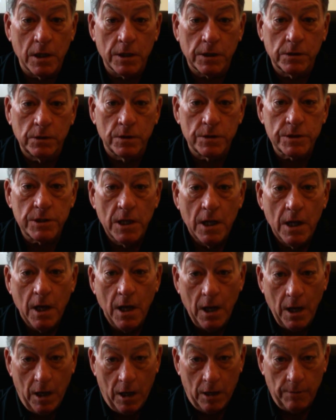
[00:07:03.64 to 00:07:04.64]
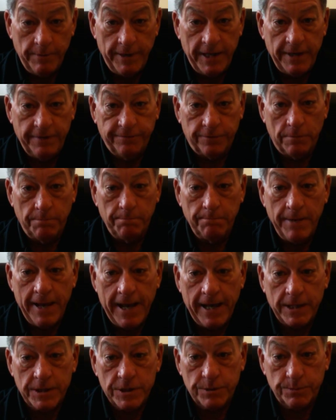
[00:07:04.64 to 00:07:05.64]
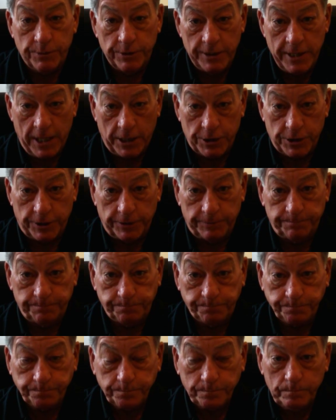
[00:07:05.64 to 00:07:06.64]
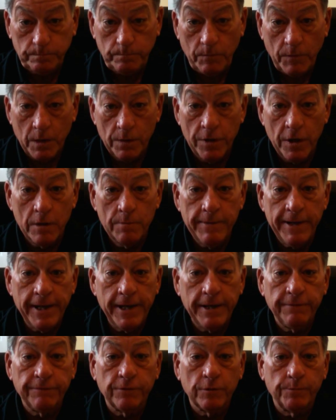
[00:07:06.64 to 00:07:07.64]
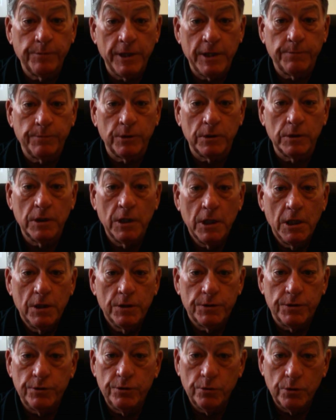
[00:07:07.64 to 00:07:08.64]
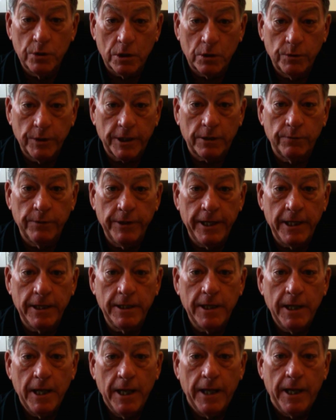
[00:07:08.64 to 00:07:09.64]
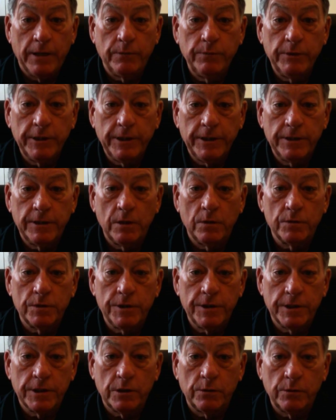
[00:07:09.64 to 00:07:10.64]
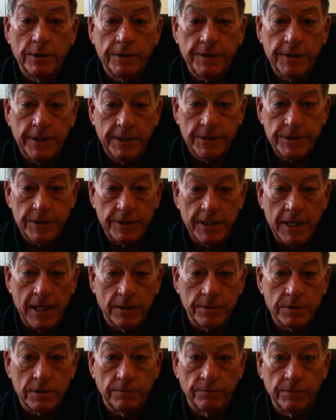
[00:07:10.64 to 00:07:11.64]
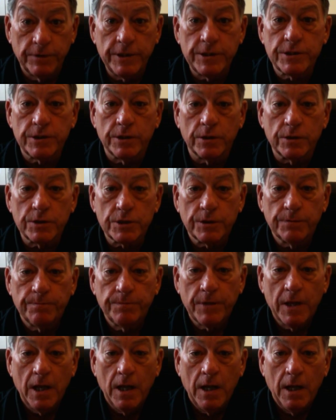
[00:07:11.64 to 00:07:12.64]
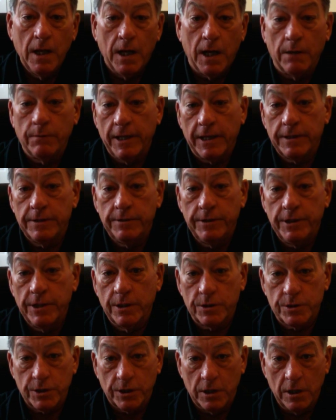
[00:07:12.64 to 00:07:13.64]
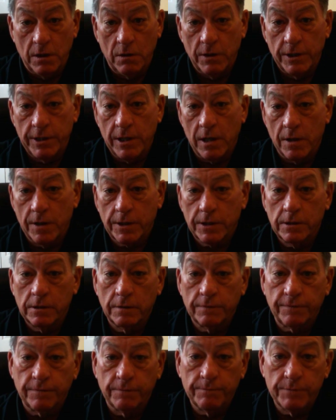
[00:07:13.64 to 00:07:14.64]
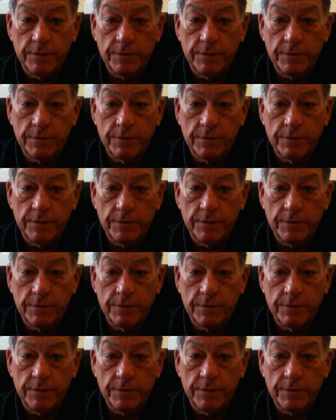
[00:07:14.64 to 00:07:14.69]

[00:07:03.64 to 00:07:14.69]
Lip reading: articles, are made for mass production. They're made for people to do a quick read and really don't deal with the ins and outs of research. I read years ago an article